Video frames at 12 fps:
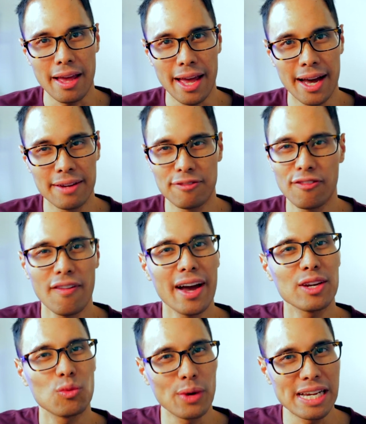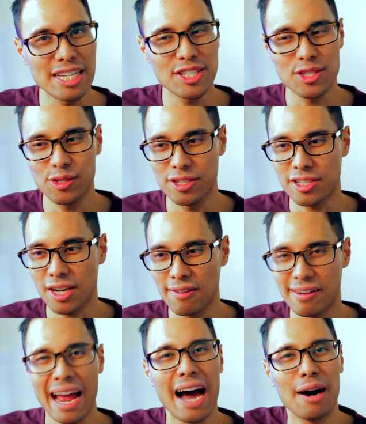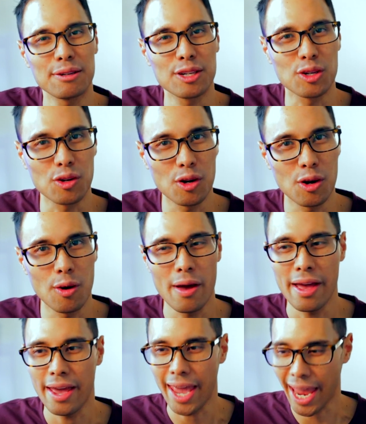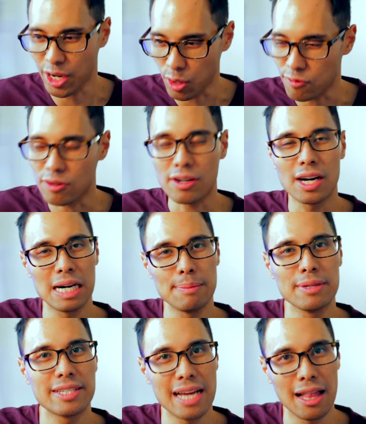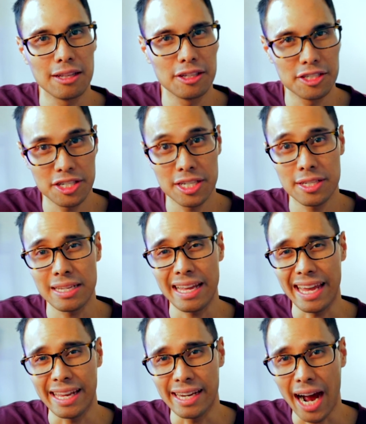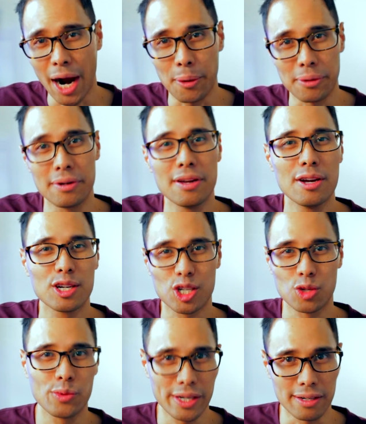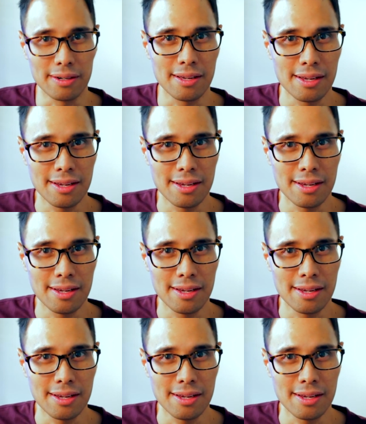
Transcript: and find ways to discover how to grow and overcome the challenges in our career.